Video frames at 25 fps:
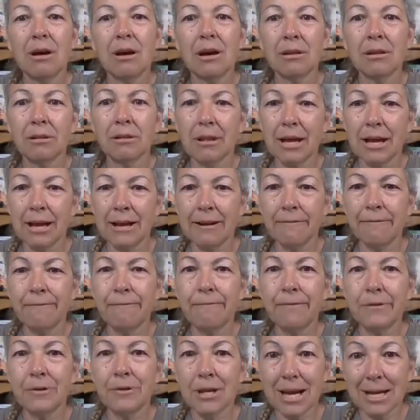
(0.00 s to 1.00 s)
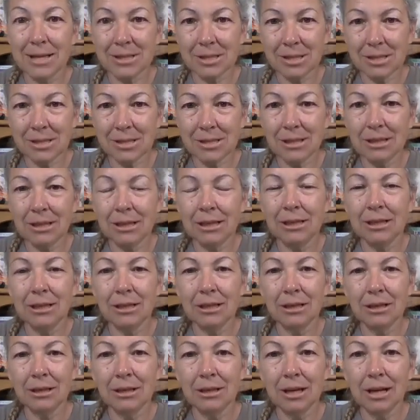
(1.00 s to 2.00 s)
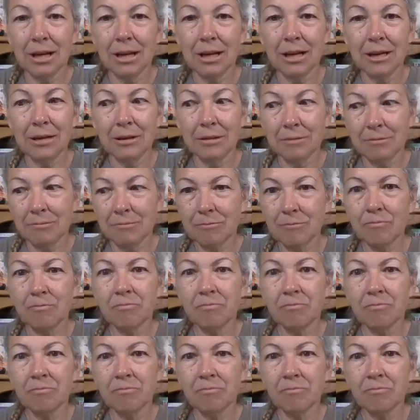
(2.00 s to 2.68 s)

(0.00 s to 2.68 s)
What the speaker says: a lot of finesse, and I